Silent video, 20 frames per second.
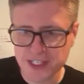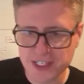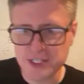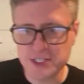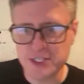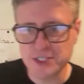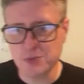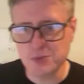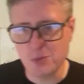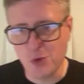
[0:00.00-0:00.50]
like you
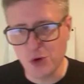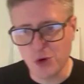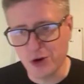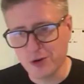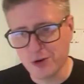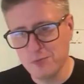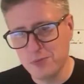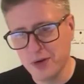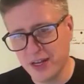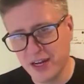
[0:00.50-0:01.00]
did some
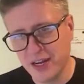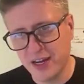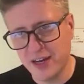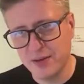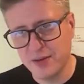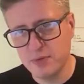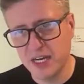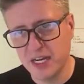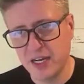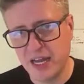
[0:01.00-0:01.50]
work, but
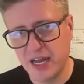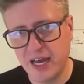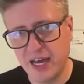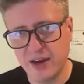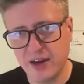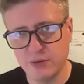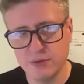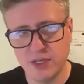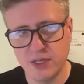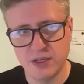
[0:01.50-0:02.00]
uh, but I, I
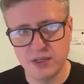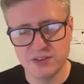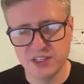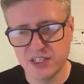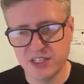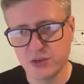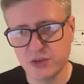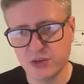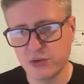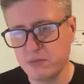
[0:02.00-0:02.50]
don't I don't think
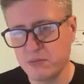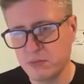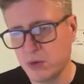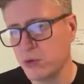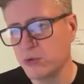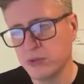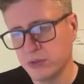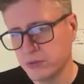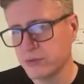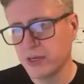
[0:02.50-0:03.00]
it's a great
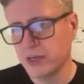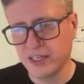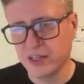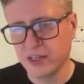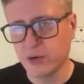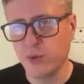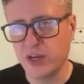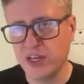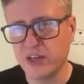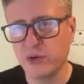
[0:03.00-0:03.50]
mode, right? Like
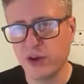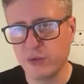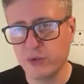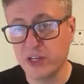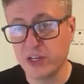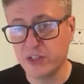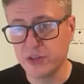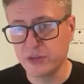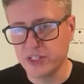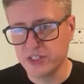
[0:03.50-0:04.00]
a way, great way
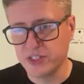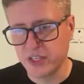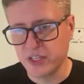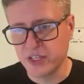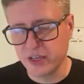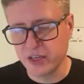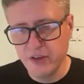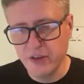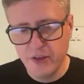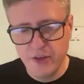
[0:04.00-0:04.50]
to do this
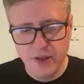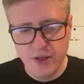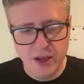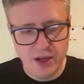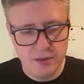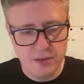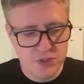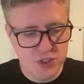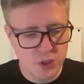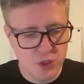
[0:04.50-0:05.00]
thing.
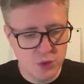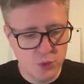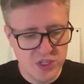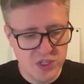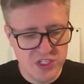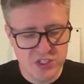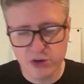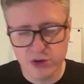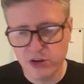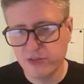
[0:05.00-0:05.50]
Um, so we
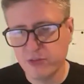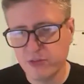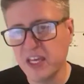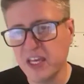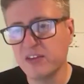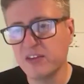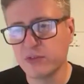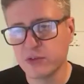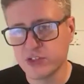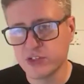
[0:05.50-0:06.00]
started from the
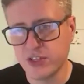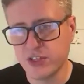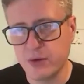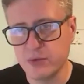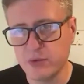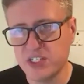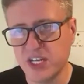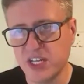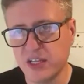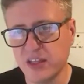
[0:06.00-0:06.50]
inverse of that.
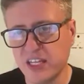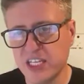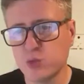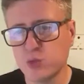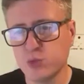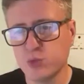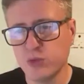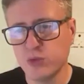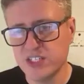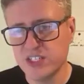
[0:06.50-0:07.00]
We said let's
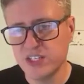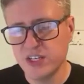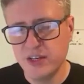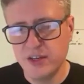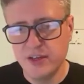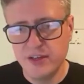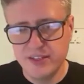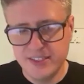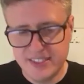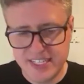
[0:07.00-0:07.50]
let's
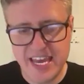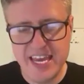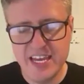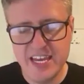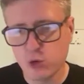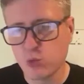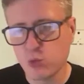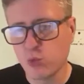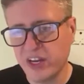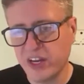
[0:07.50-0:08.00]
take
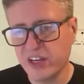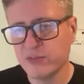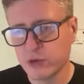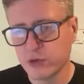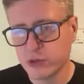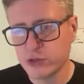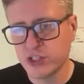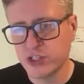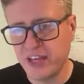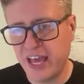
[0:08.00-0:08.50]
a running
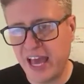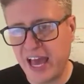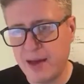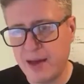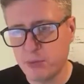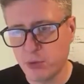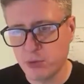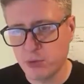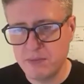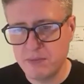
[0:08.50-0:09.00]
version of the
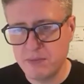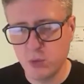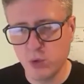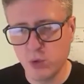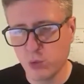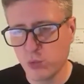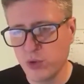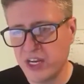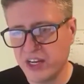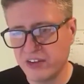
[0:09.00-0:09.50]
app, or maybe we'll
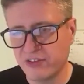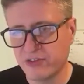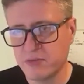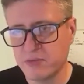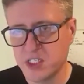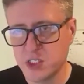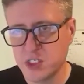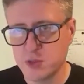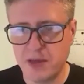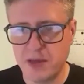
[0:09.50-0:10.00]
read it from
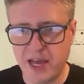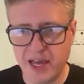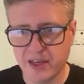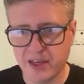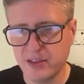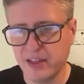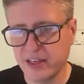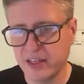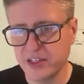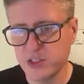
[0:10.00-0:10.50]
a
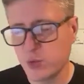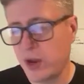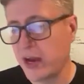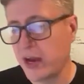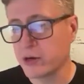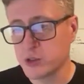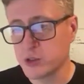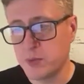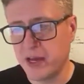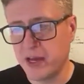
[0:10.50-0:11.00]
spec, like a
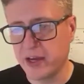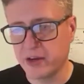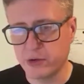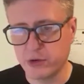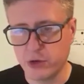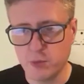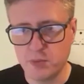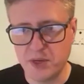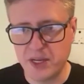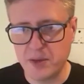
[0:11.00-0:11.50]
Swagger spec or
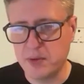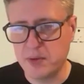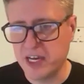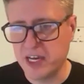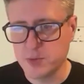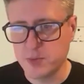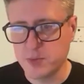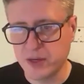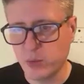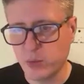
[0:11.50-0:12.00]
an Open API
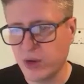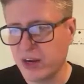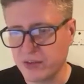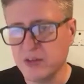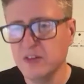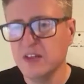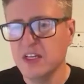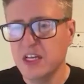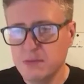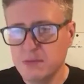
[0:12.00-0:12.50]
spec, whatever.
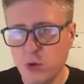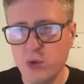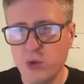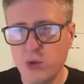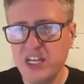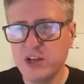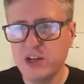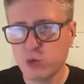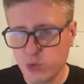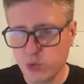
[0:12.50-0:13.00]
But we
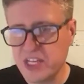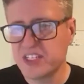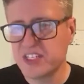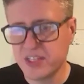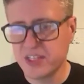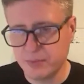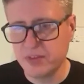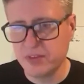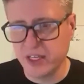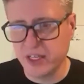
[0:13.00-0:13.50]
need to read
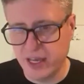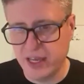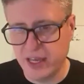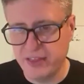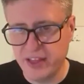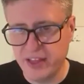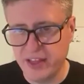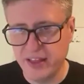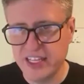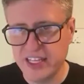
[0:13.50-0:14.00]
something, and
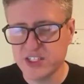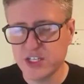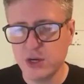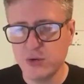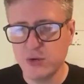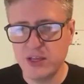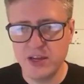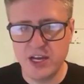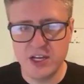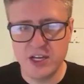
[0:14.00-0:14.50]
then let's
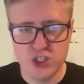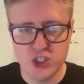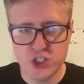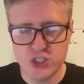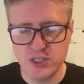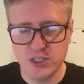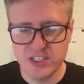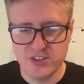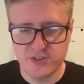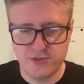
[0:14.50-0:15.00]
go and
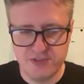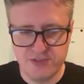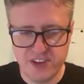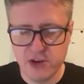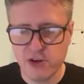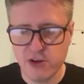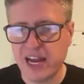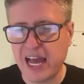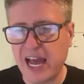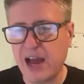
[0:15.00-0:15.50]
let's
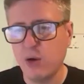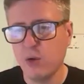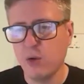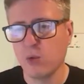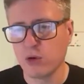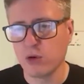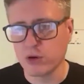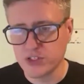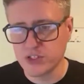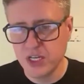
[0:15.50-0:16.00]
figure out how it
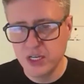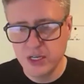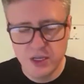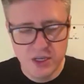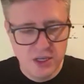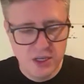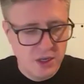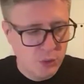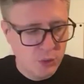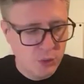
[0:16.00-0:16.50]
works.
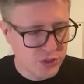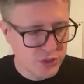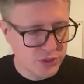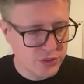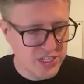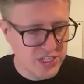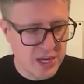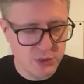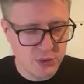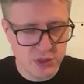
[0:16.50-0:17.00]
Well, it
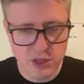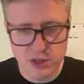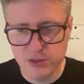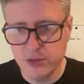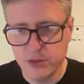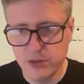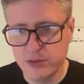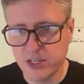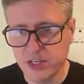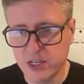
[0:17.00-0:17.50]
turns out with all
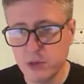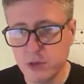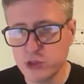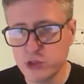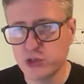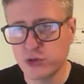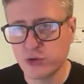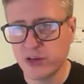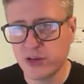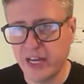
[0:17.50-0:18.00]
the, the
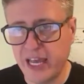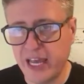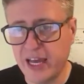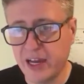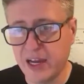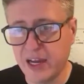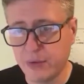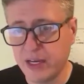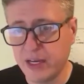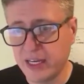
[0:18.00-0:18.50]
commotion around
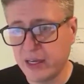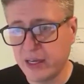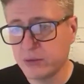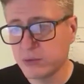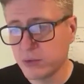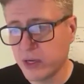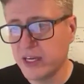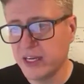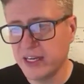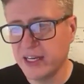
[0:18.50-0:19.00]
AI right now,
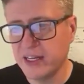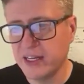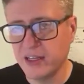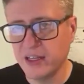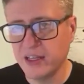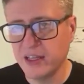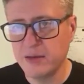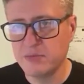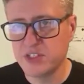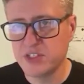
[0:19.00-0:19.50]
right, and
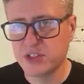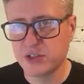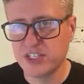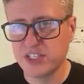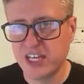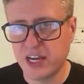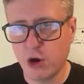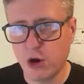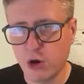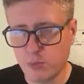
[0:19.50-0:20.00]
LLMs, it turns
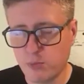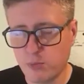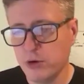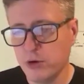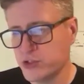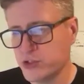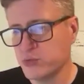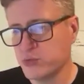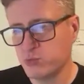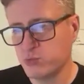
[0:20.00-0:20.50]
out our
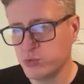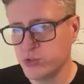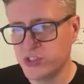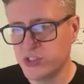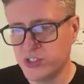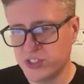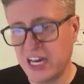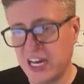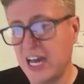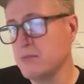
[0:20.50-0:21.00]
approach
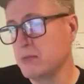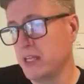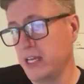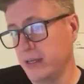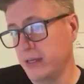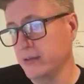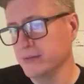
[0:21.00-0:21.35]
was timely,